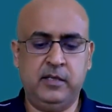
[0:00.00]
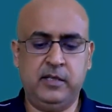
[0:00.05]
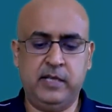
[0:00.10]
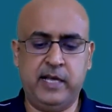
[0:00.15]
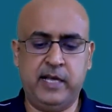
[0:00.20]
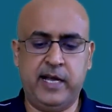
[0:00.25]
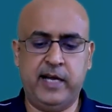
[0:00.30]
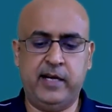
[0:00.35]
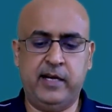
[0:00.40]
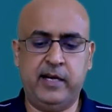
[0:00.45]

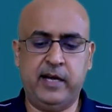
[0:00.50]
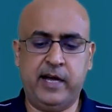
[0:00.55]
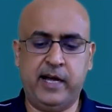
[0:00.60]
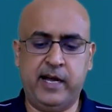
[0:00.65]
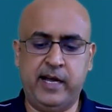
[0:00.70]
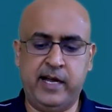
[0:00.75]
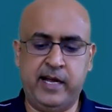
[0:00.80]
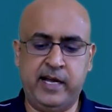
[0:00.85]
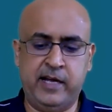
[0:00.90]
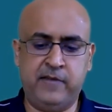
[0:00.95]
And
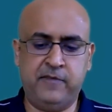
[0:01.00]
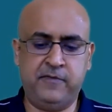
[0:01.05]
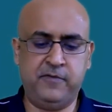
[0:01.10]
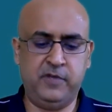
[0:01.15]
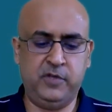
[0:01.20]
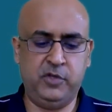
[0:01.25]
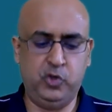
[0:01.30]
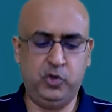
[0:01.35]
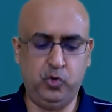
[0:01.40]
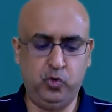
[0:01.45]
I have
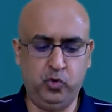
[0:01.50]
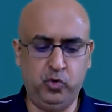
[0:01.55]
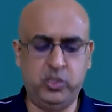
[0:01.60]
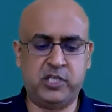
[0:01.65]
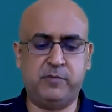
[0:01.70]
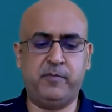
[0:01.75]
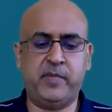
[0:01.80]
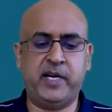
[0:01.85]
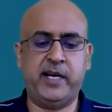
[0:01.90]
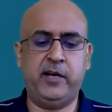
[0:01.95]

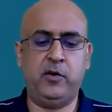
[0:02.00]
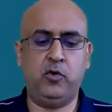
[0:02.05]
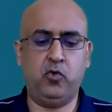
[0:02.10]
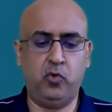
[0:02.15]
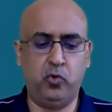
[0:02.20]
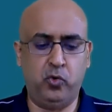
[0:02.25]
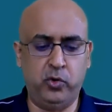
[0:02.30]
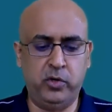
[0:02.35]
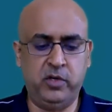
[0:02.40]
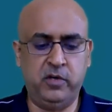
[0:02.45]
used my
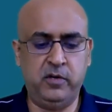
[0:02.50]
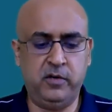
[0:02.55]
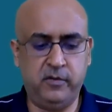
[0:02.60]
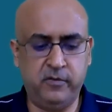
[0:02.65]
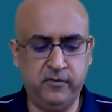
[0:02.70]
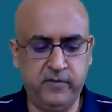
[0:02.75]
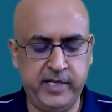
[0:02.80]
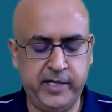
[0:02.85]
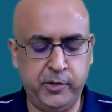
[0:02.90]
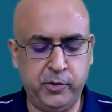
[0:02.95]
own
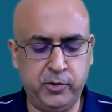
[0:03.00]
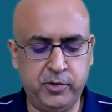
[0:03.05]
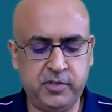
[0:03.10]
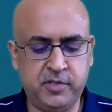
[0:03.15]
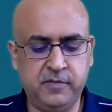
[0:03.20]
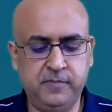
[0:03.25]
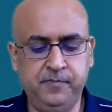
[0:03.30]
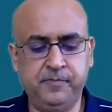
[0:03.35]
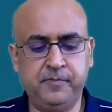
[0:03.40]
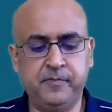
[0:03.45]

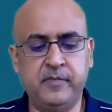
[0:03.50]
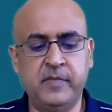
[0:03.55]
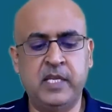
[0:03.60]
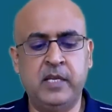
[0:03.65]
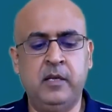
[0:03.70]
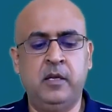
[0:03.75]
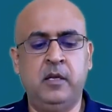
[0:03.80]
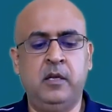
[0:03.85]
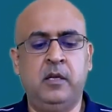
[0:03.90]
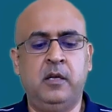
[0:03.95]
videos
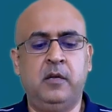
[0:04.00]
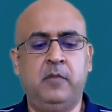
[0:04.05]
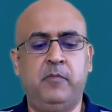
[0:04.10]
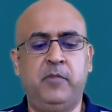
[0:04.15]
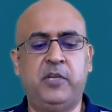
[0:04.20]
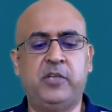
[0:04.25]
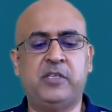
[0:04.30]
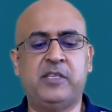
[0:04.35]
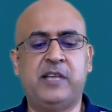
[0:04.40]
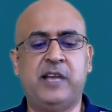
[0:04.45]

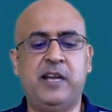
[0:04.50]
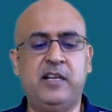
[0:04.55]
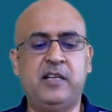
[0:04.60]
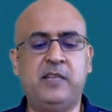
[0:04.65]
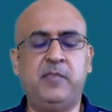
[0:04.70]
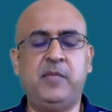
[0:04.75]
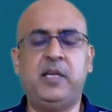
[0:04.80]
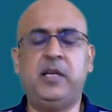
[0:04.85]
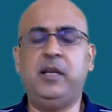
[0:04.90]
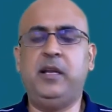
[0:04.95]
because
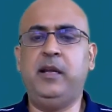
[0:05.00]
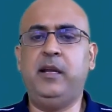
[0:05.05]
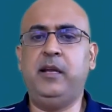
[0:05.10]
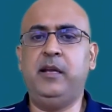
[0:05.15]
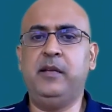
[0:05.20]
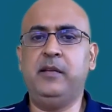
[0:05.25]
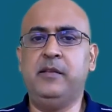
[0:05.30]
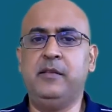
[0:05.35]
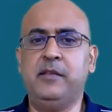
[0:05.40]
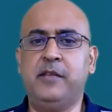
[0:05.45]

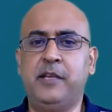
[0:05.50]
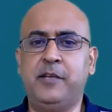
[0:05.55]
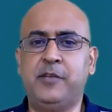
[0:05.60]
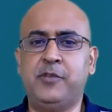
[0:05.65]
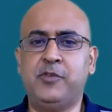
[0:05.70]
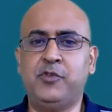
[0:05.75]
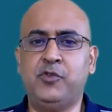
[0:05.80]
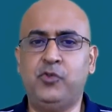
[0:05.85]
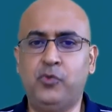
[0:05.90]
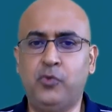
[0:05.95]
ultimately there
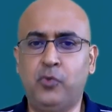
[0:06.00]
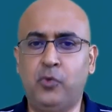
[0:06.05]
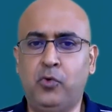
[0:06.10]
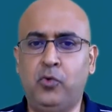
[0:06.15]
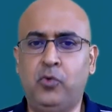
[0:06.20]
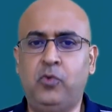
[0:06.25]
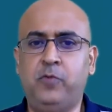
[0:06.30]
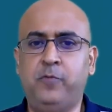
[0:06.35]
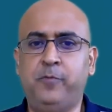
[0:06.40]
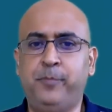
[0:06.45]
is
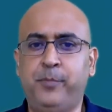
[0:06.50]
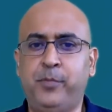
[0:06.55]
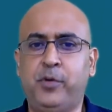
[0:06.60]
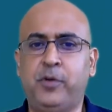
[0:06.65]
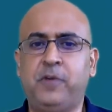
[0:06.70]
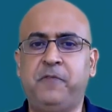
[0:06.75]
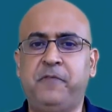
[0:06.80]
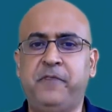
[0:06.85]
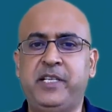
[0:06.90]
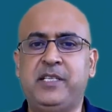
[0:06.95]
no
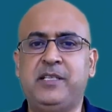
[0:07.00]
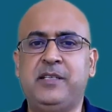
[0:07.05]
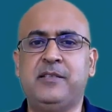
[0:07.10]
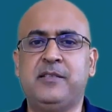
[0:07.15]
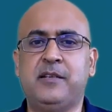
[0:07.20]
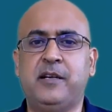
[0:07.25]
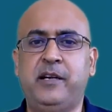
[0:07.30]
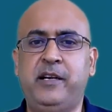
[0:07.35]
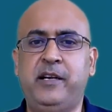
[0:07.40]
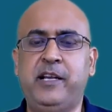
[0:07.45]
book which
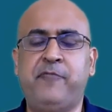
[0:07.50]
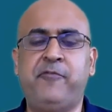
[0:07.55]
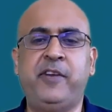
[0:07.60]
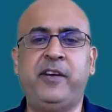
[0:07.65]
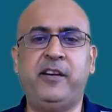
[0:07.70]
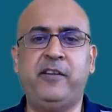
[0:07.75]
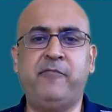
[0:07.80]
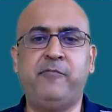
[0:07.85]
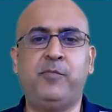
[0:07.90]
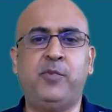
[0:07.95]
is a
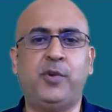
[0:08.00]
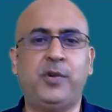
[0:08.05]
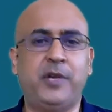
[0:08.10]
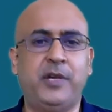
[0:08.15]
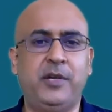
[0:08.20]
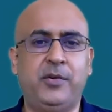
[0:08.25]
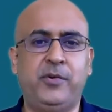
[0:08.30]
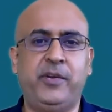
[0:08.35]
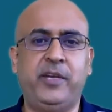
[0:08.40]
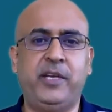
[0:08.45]
definitive book
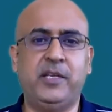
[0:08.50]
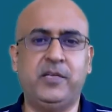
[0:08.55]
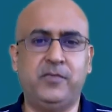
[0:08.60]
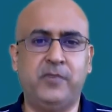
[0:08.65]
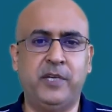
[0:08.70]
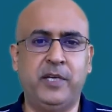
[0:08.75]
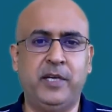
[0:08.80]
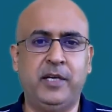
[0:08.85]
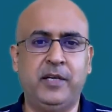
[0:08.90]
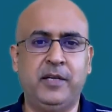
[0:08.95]
in today's
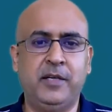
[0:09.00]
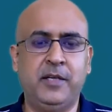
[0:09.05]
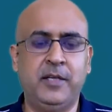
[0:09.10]
world.